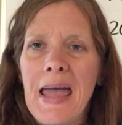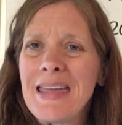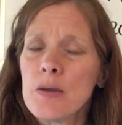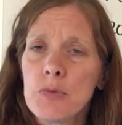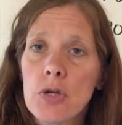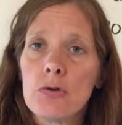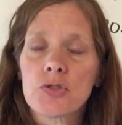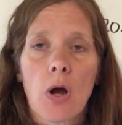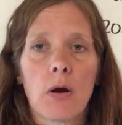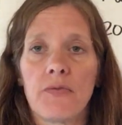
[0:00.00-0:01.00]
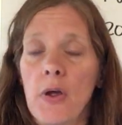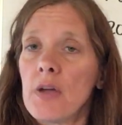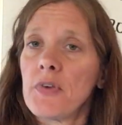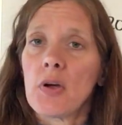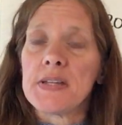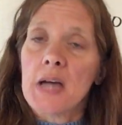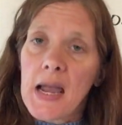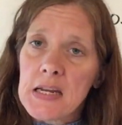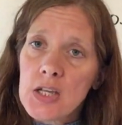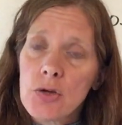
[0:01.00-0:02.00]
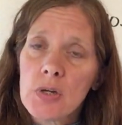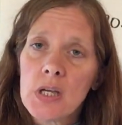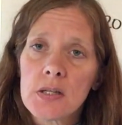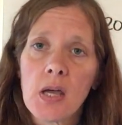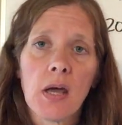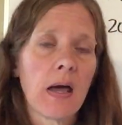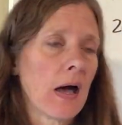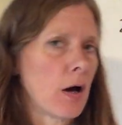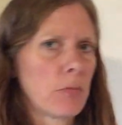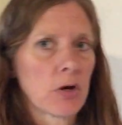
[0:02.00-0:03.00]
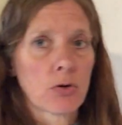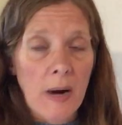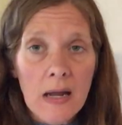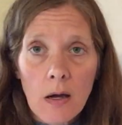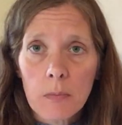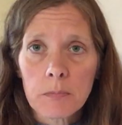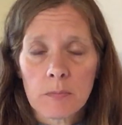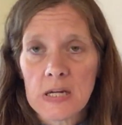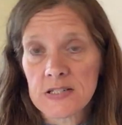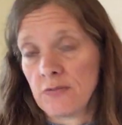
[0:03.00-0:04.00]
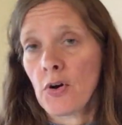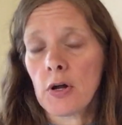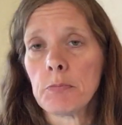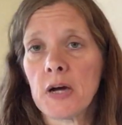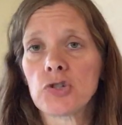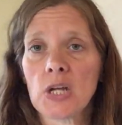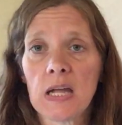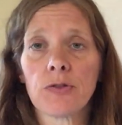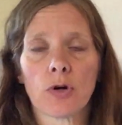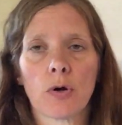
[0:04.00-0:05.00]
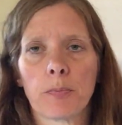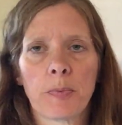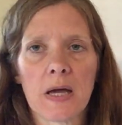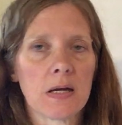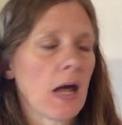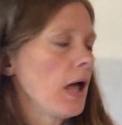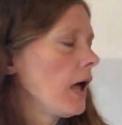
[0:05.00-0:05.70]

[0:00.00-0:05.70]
AMUs are a very, very tiny unit. Um, a gram isn't very much either, but